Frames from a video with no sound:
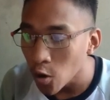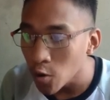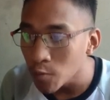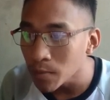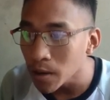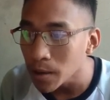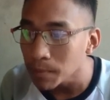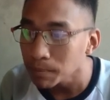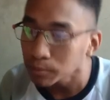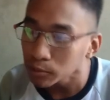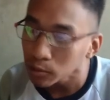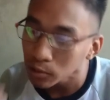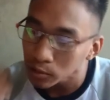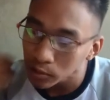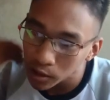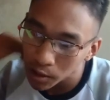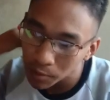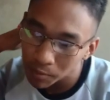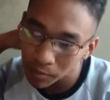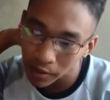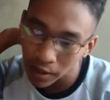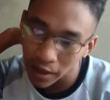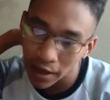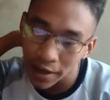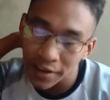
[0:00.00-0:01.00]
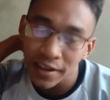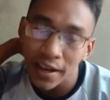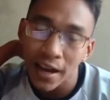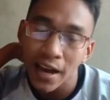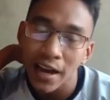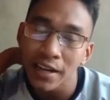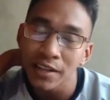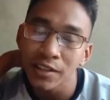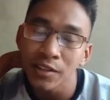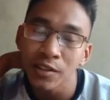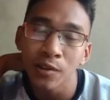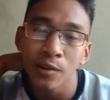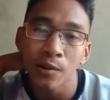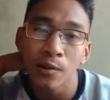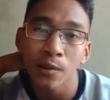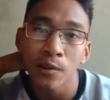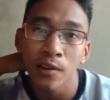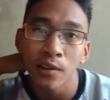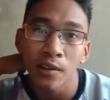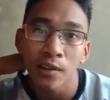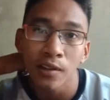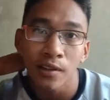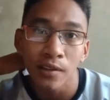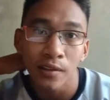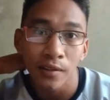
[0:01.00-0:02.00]
So my program can
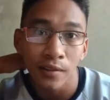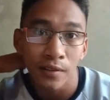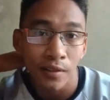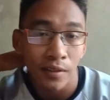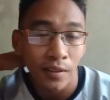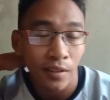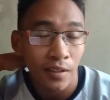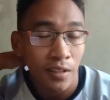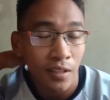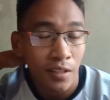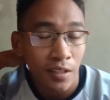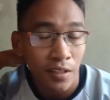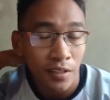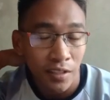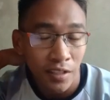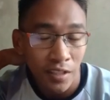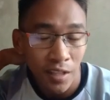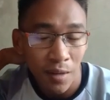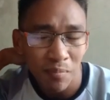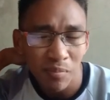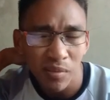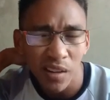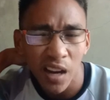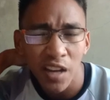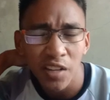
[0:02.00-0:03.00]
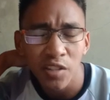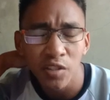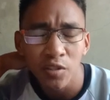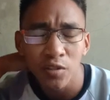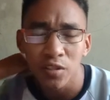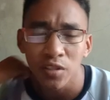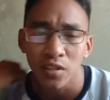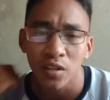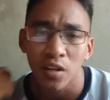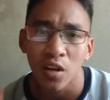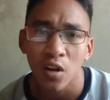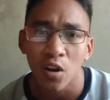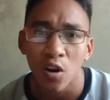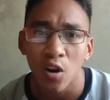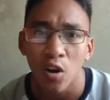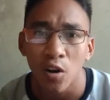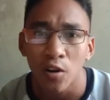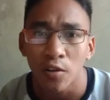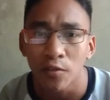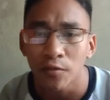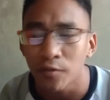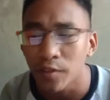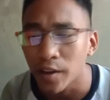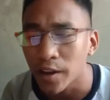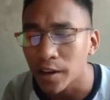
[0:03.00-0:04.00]
handle some kinds
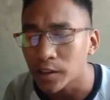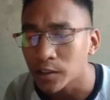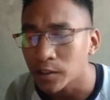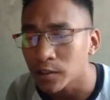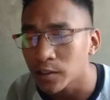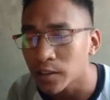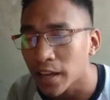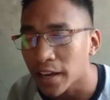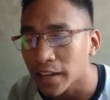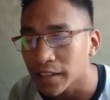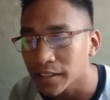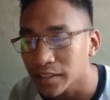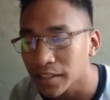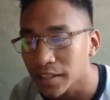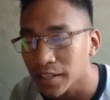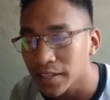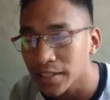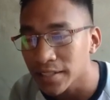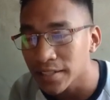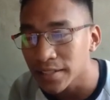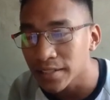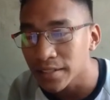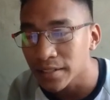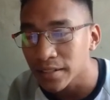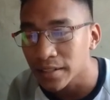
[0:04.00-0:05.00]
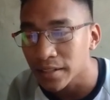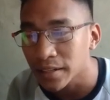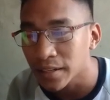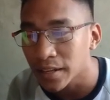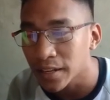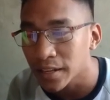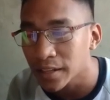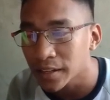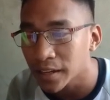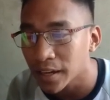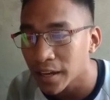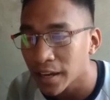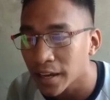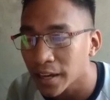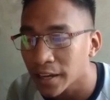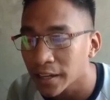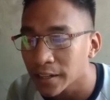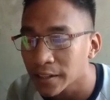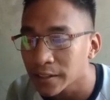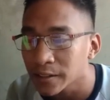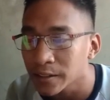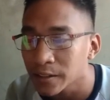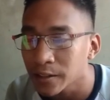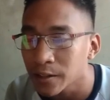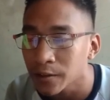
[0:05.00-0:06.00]
of error like this. He
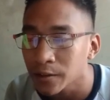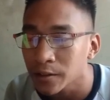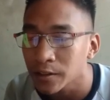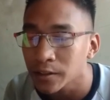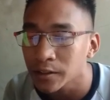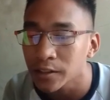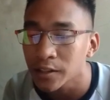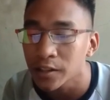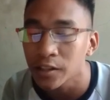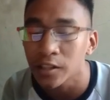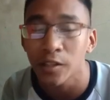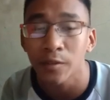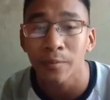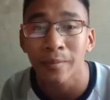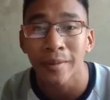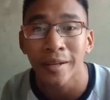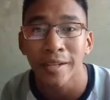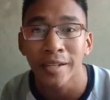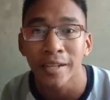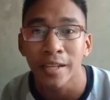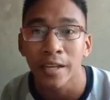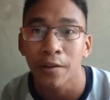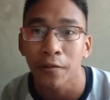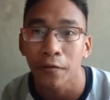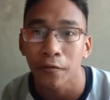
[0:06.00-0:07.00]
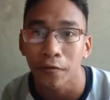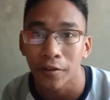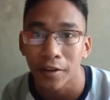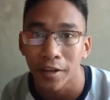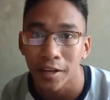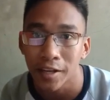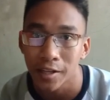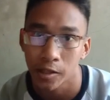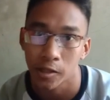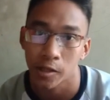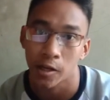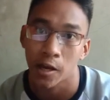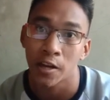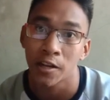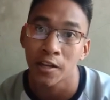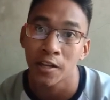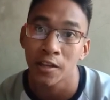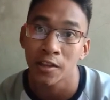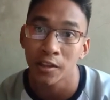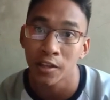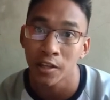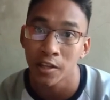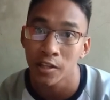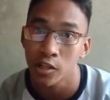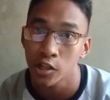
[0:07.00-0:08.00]
can determine if it's
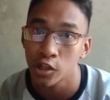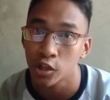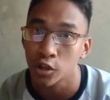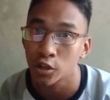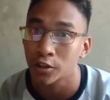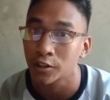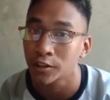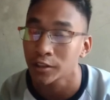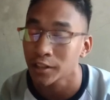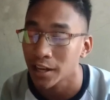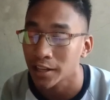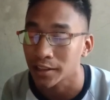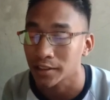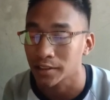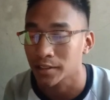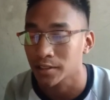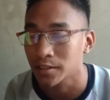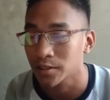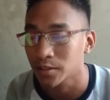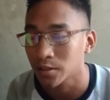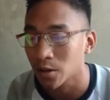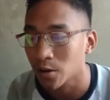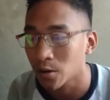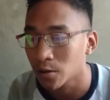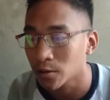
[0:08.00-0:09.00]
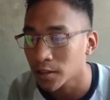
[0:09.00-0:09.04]
an integer or not.